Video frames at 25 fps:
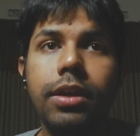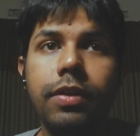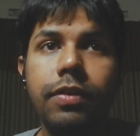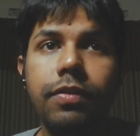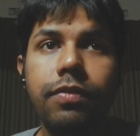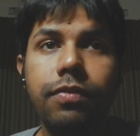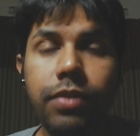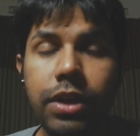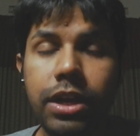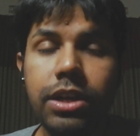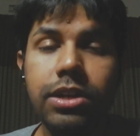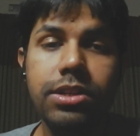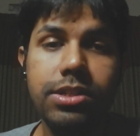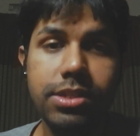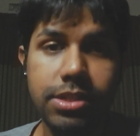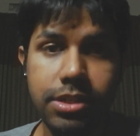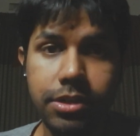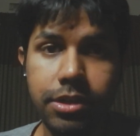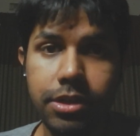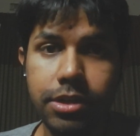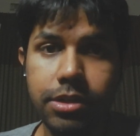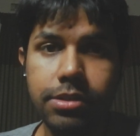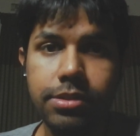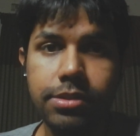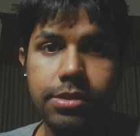very
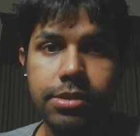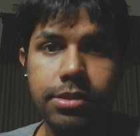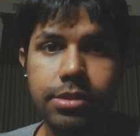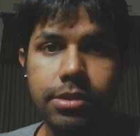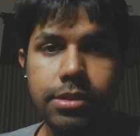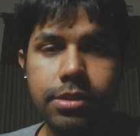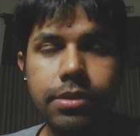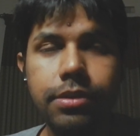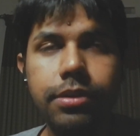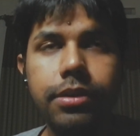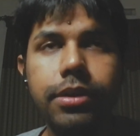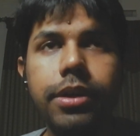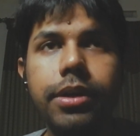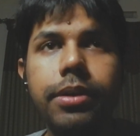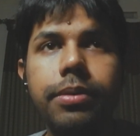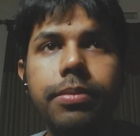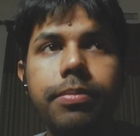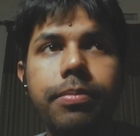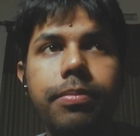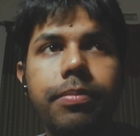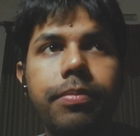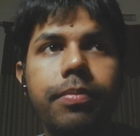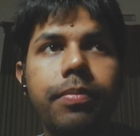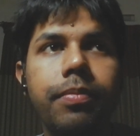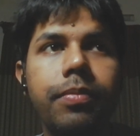serious, okay?
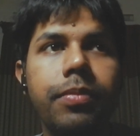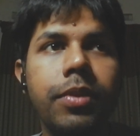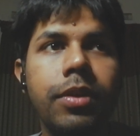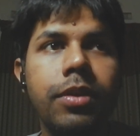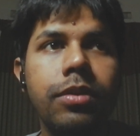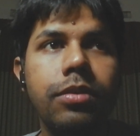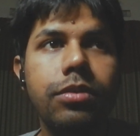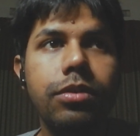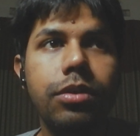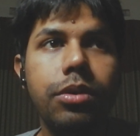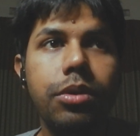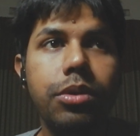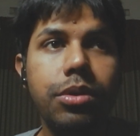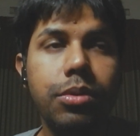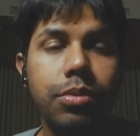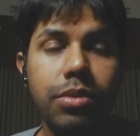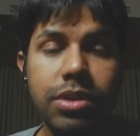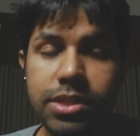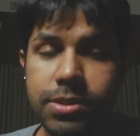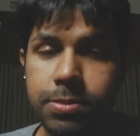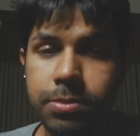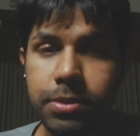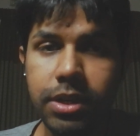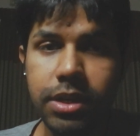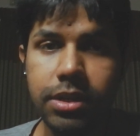So you need to
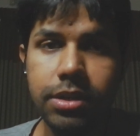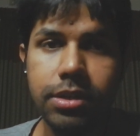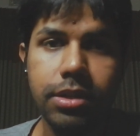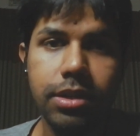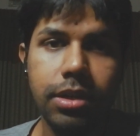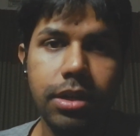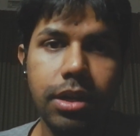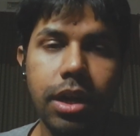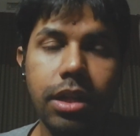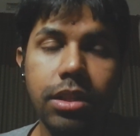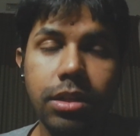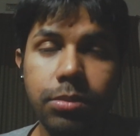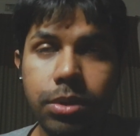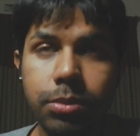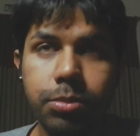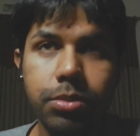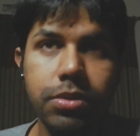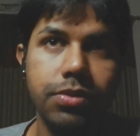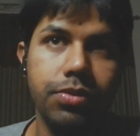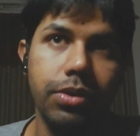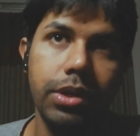respect other people's